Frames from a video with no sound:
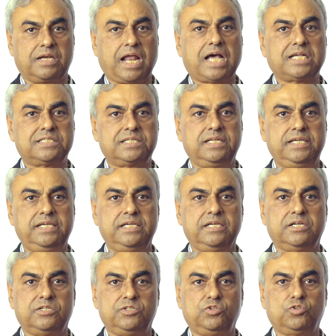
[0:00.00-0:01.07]
largely
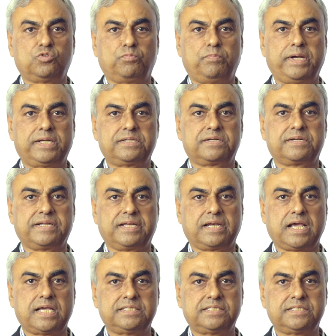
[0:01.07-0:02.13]
due to better
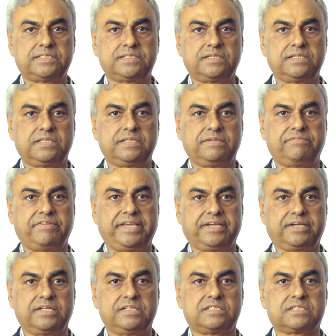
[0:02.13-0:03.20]
realization in the
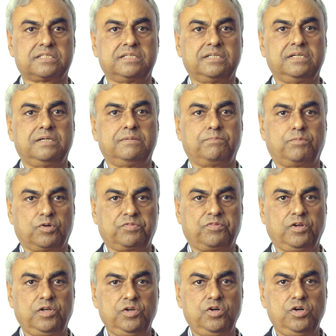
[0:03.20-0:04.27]
vehicles
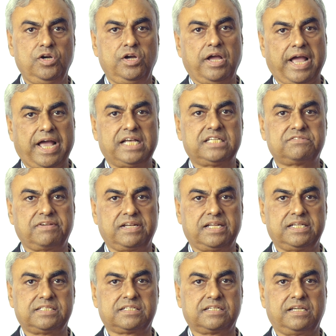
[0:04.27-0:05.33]
portfolio as
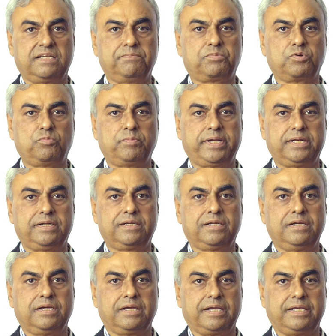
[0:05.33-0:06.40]
well as improvement
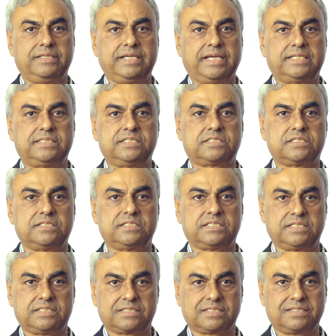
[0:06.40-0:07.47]
in the
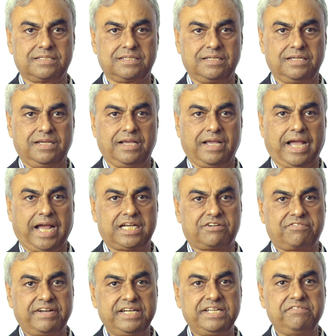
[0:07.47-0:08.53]
adjacencies.
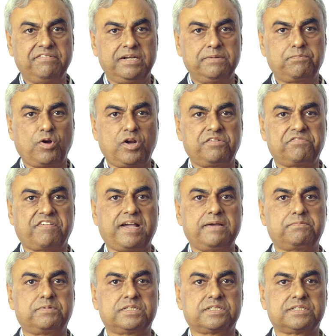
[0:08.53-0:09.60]
At
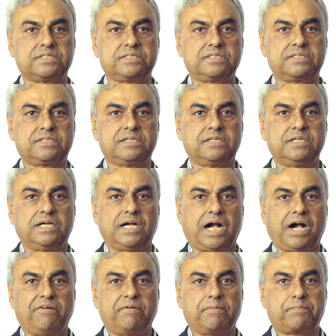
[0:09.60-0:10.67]
21.5%,
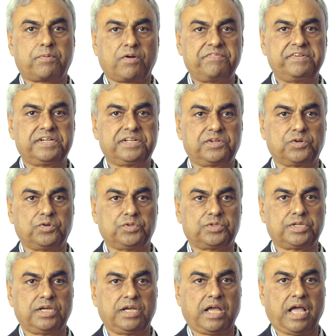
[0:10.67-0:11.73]
our profit
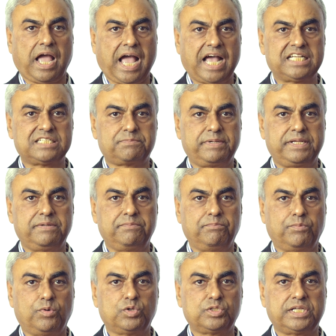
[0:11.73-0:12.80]
growth has been
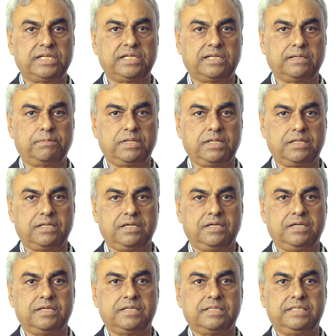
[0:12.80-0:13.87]
more than double
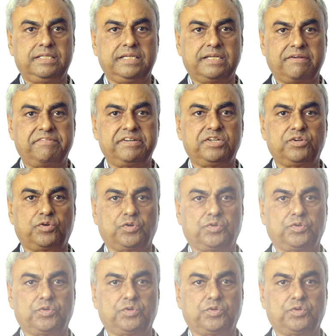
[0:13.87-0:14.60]
the revenue